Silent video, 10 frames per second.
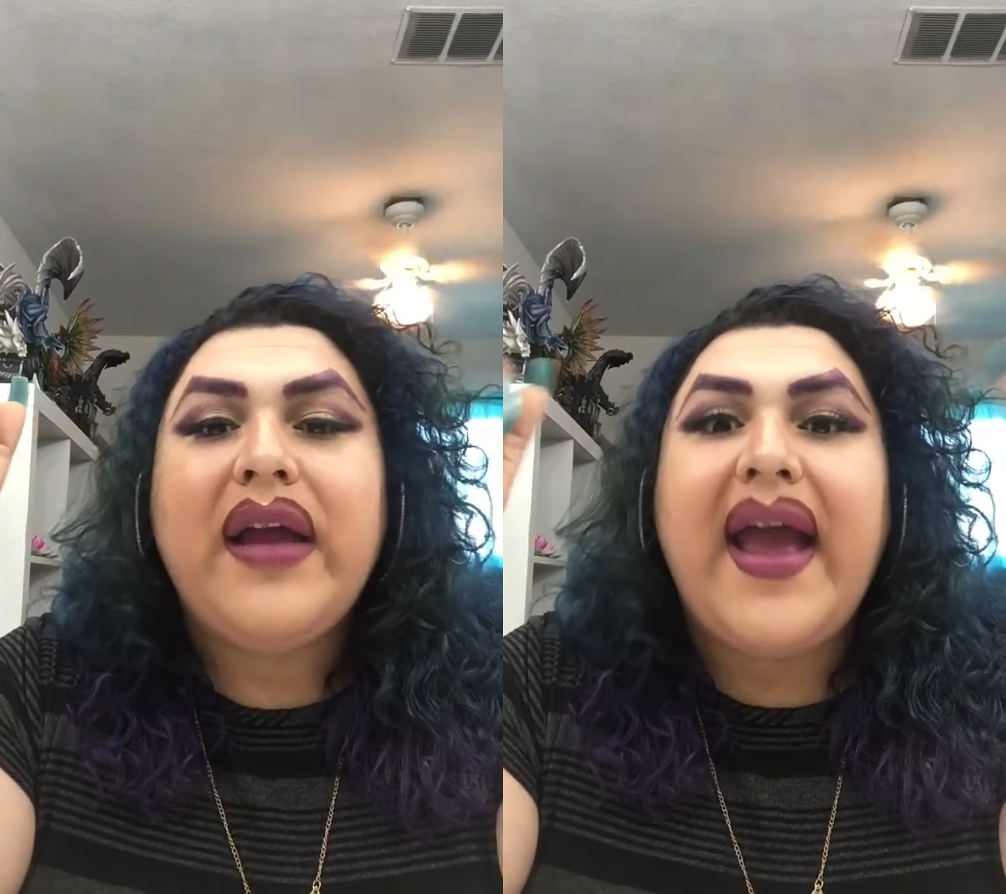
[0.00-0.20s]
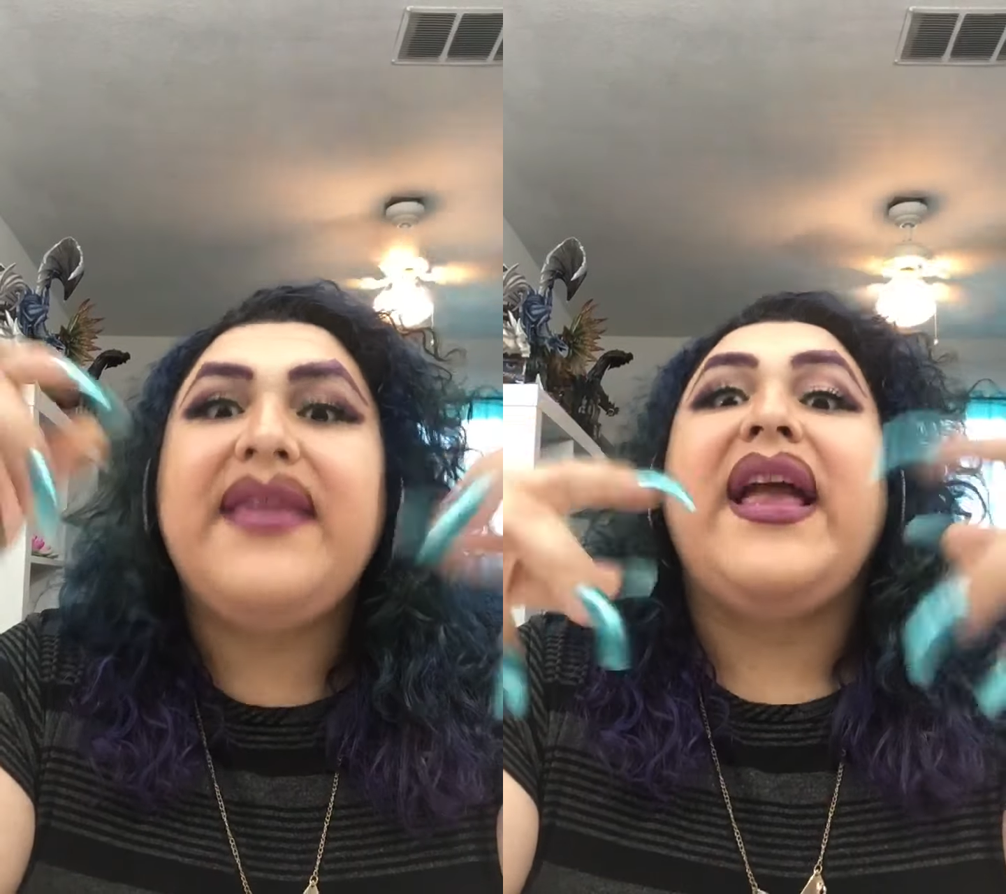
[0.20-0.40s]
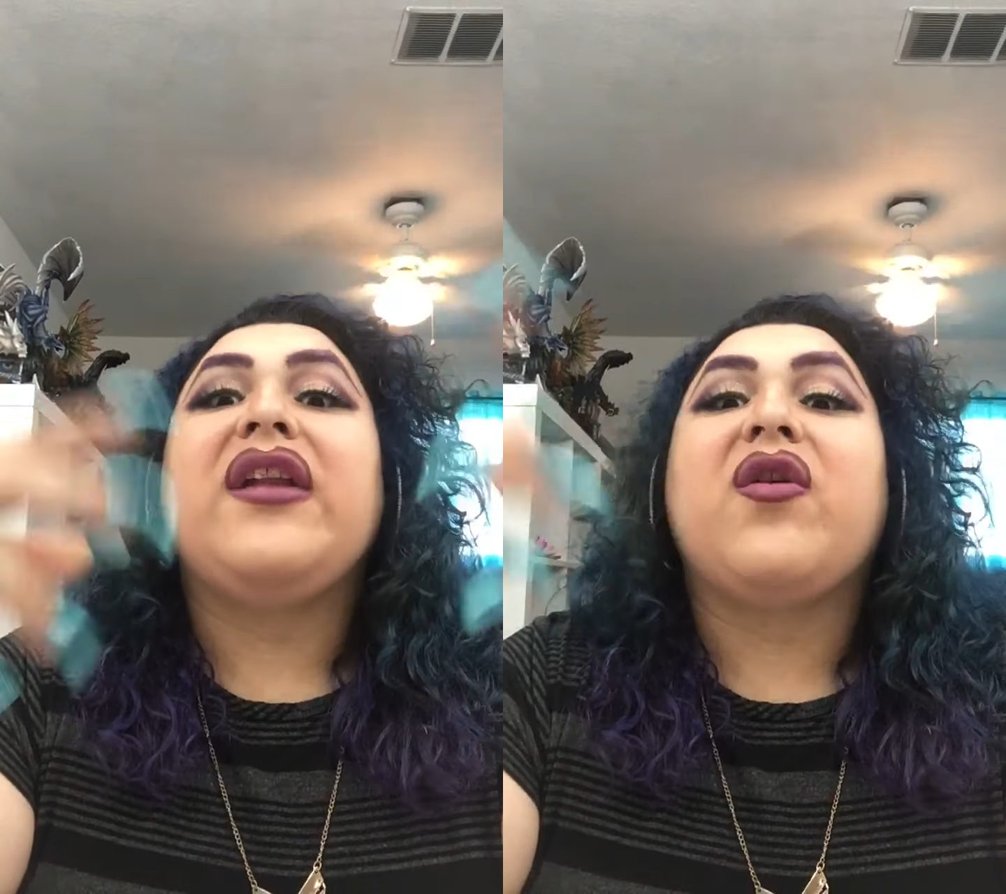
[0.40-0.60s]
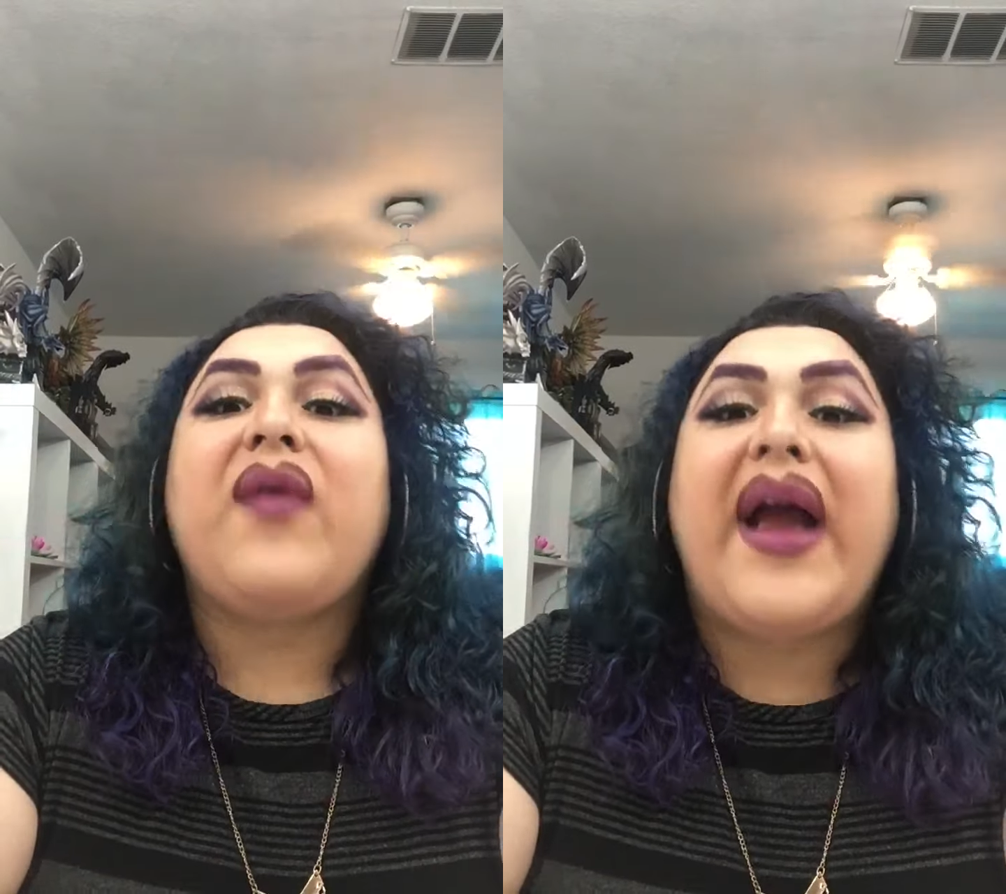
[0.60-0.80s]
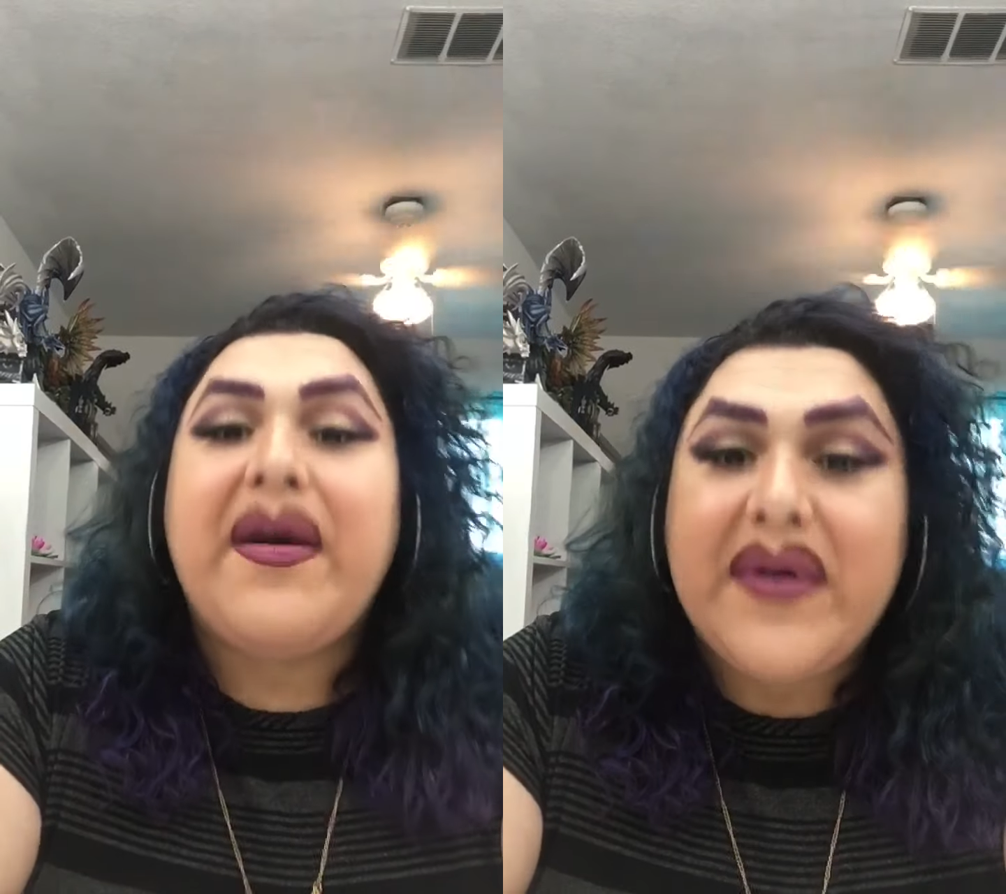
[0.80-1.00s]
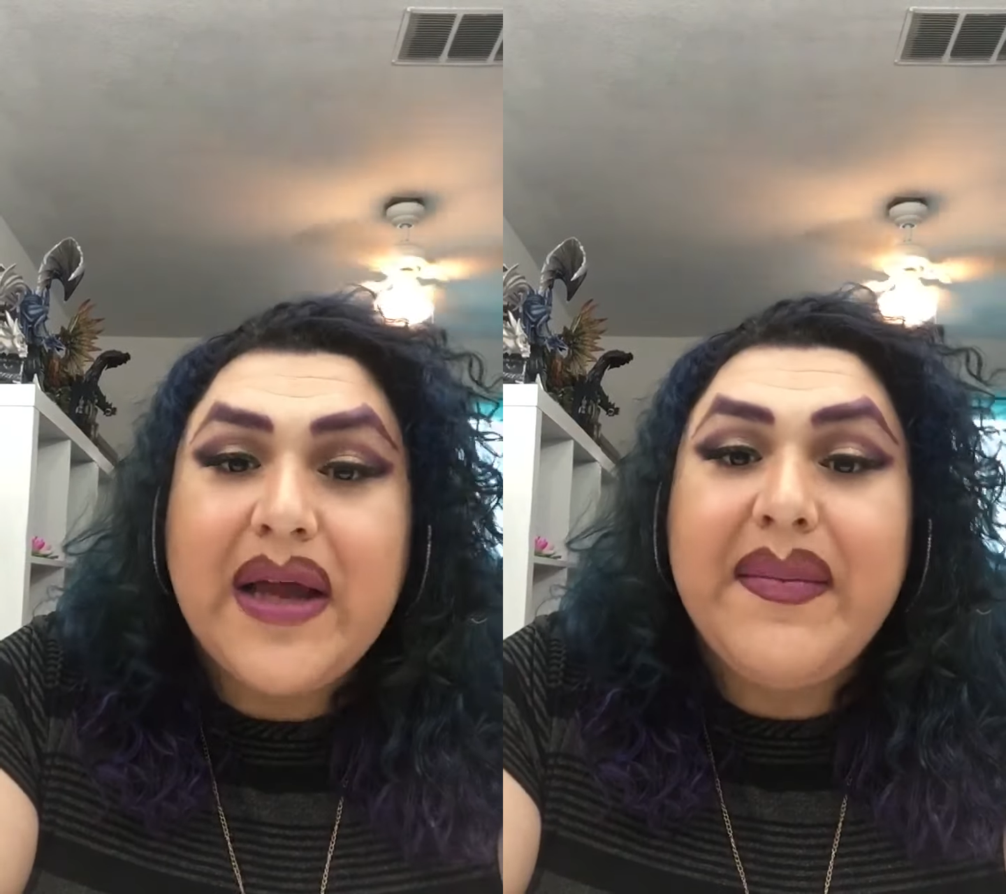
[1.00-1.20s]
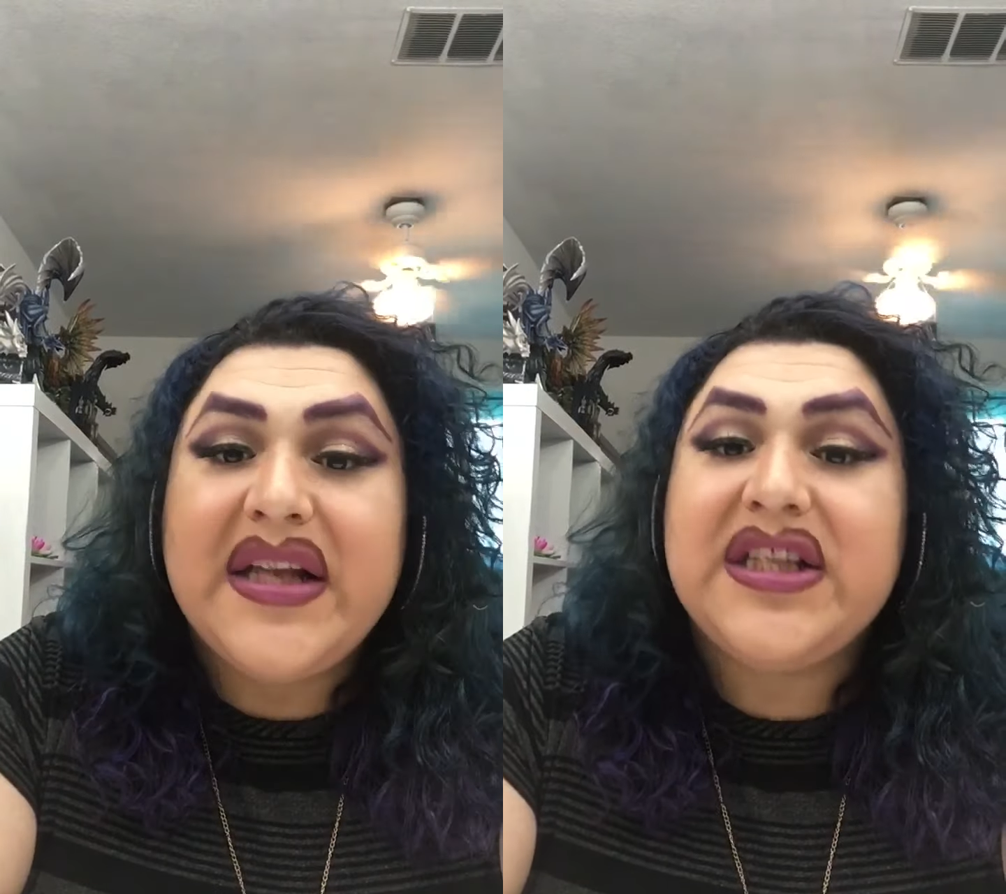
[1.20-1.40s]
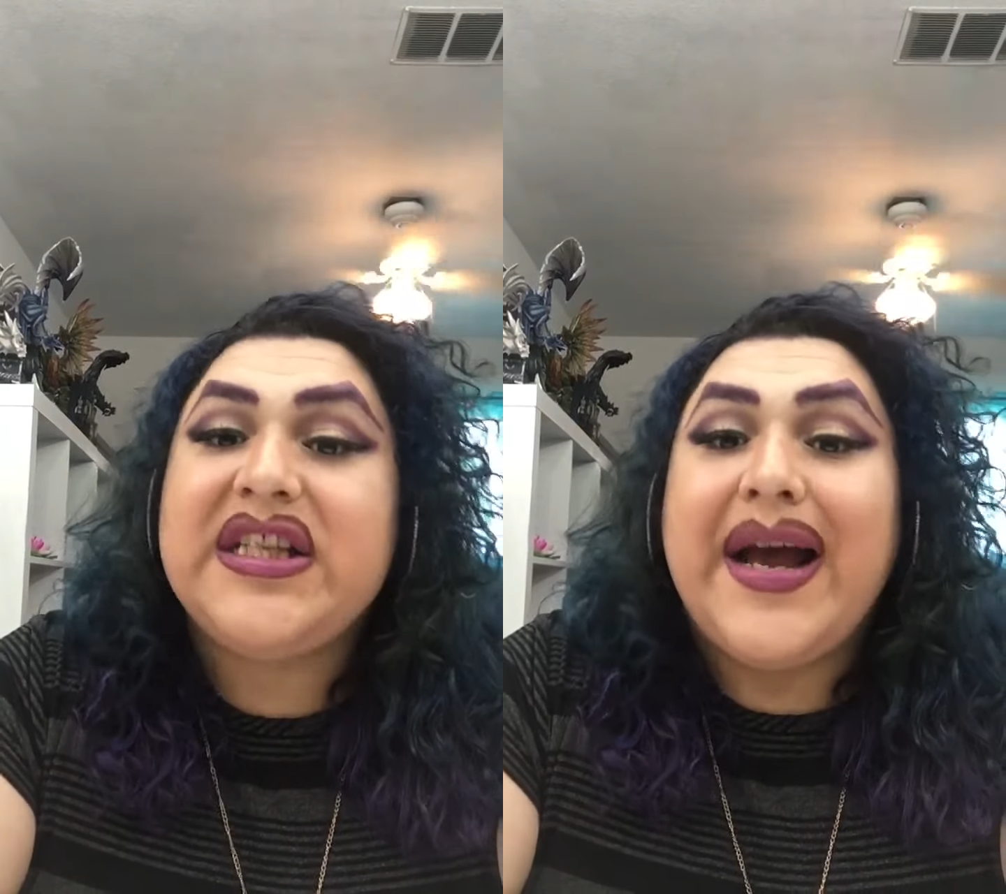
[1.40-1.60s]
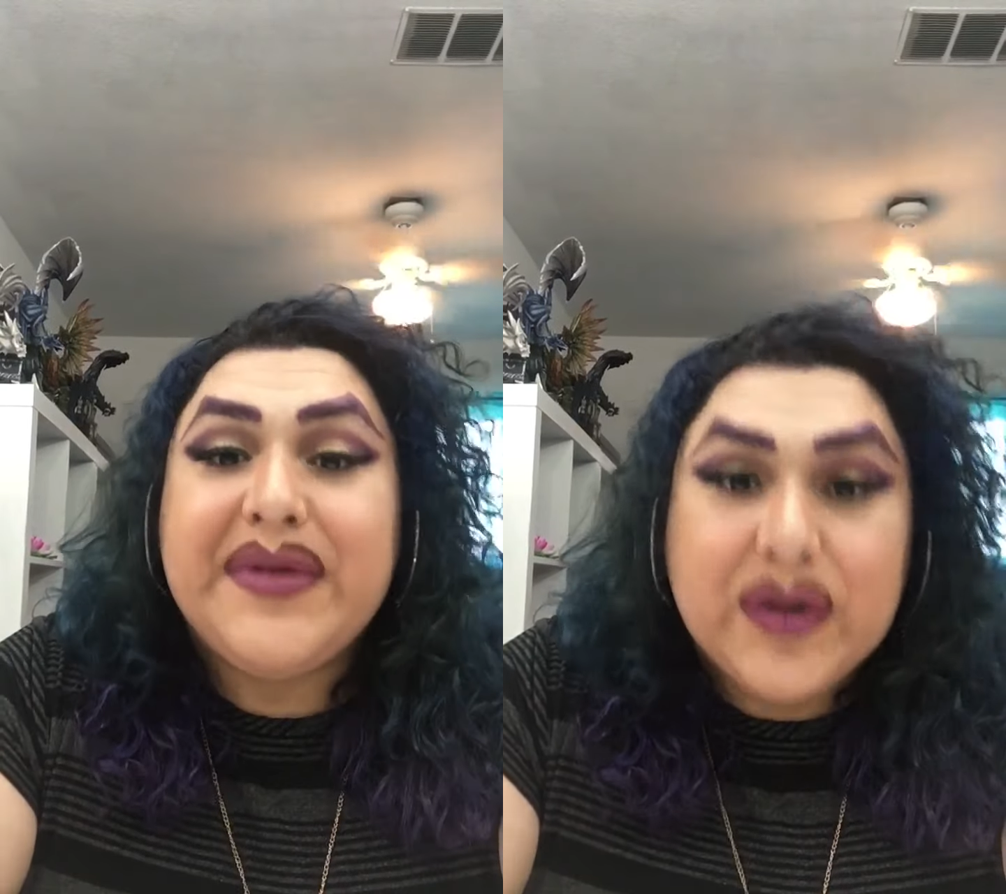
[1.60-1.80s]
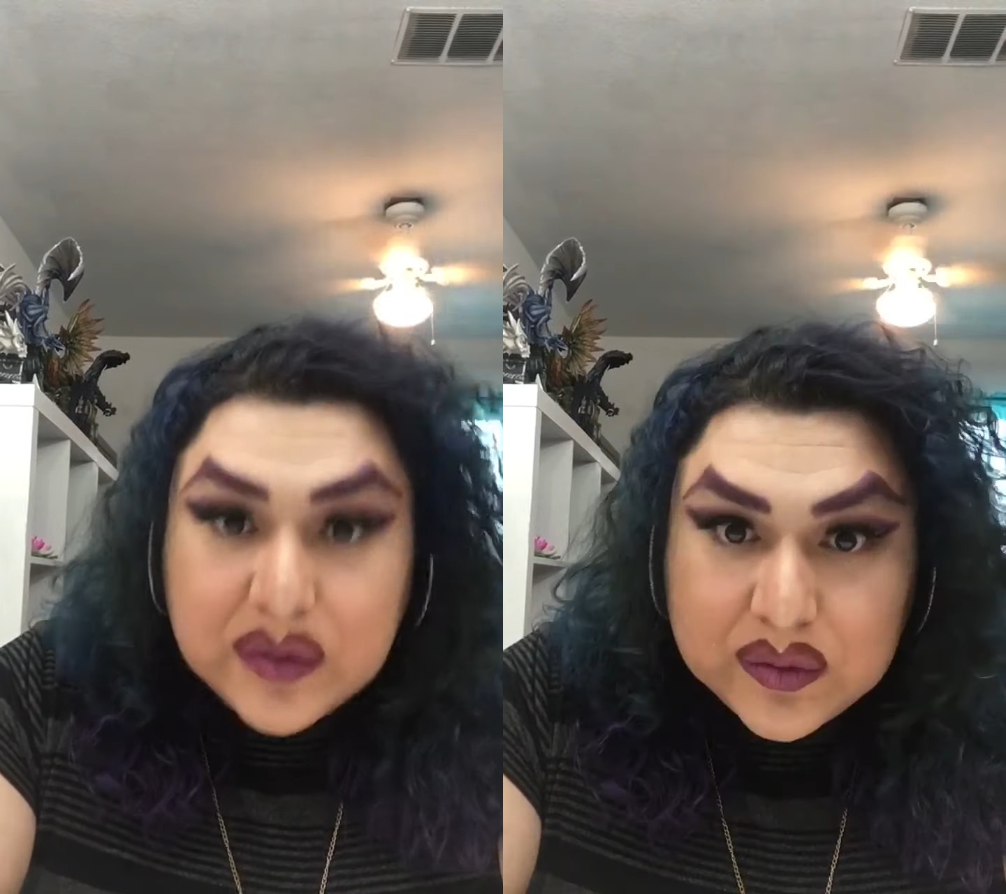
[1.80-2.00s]
and then cry when that bitch
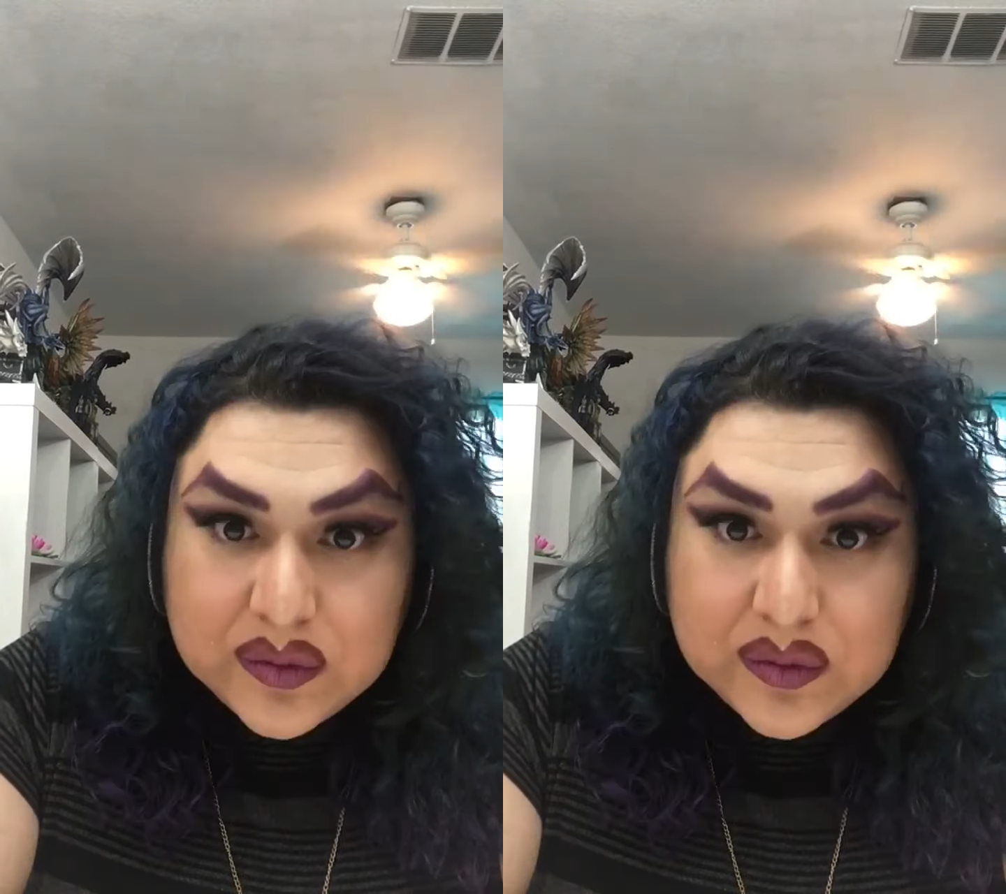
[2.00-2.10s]
stabs you.